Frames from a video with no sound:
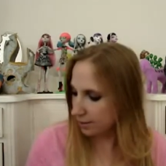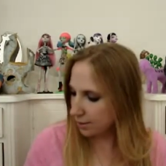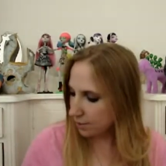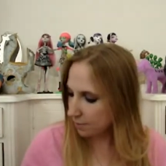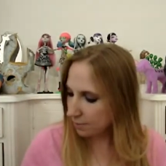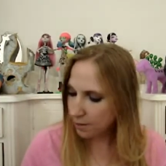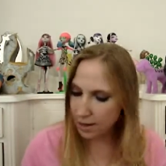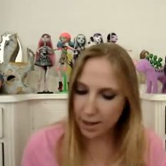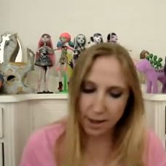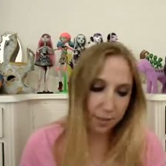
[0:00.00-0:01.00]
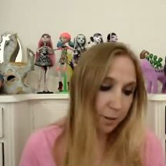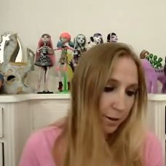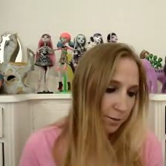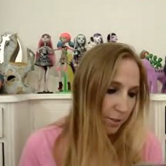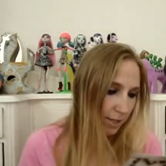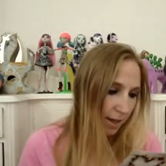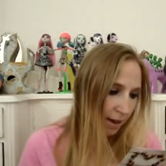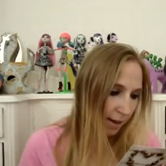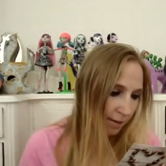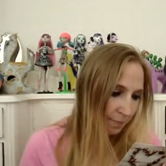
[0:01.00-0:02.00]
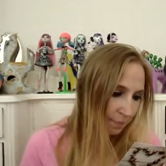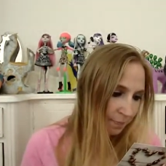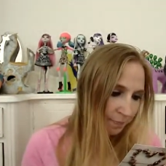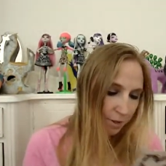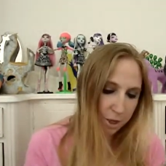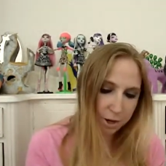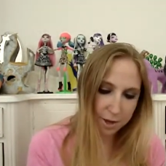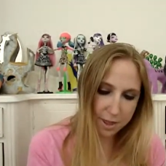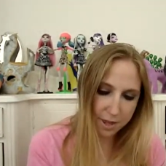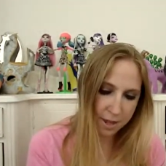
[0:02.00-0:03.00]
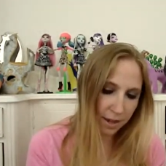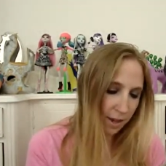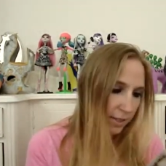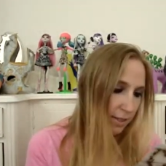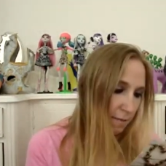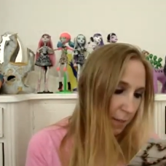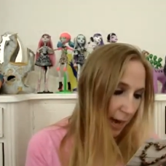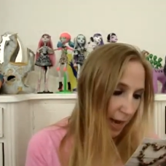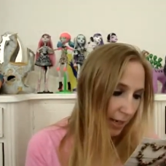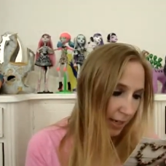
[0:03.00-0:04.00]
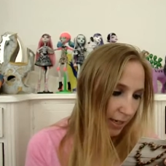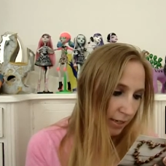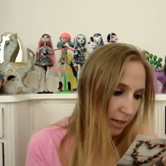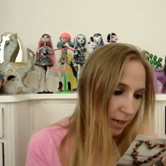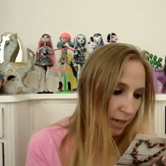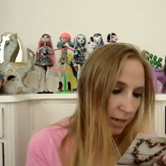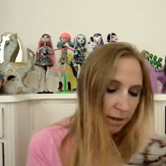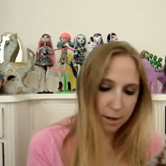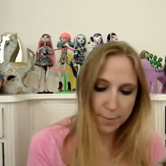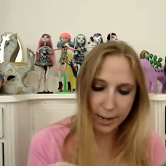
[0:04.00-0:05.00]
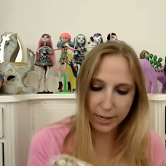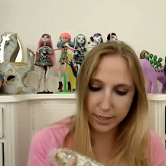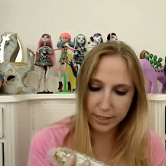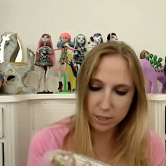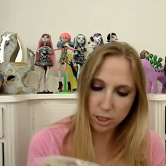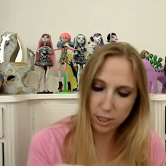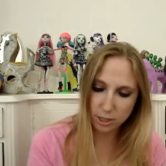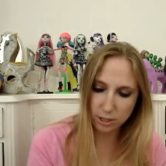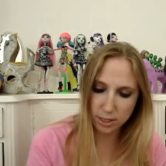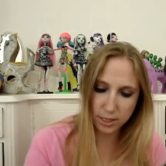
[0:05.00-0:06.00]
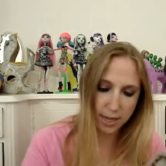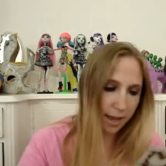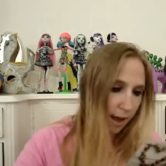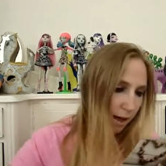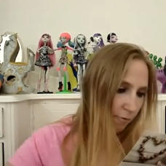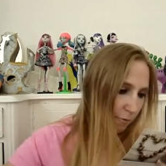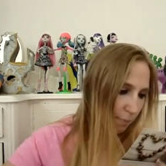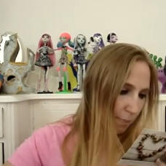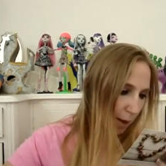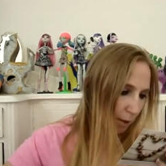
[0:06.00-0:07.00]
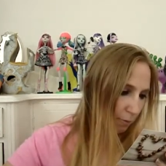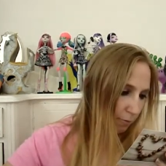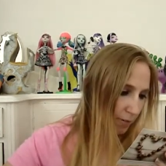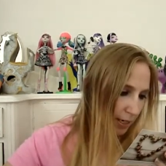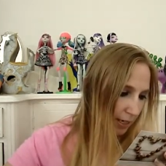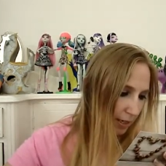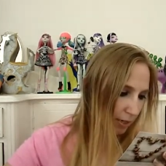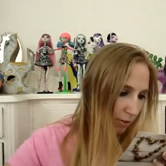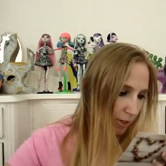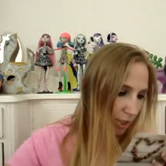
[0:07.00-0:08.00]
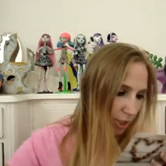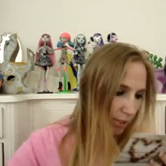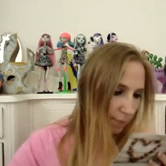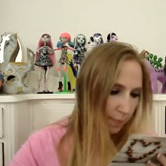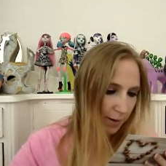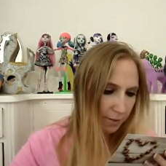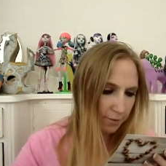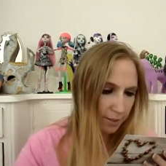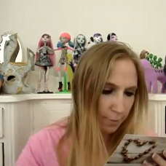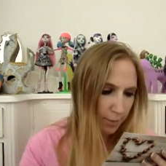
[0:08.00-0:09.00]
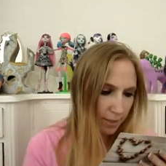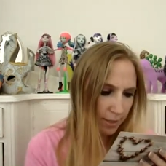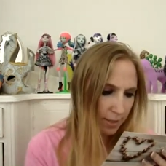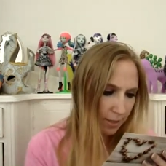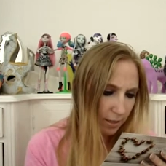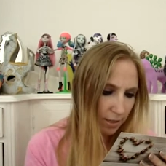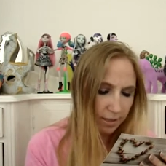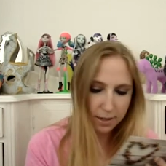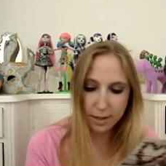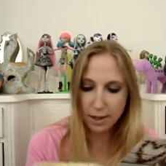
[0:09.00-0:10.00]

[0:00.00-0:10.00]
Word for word: So those. Um, third thing is a packet, or package, I should say, of Belvita Crunchy Breakfast Biscuits.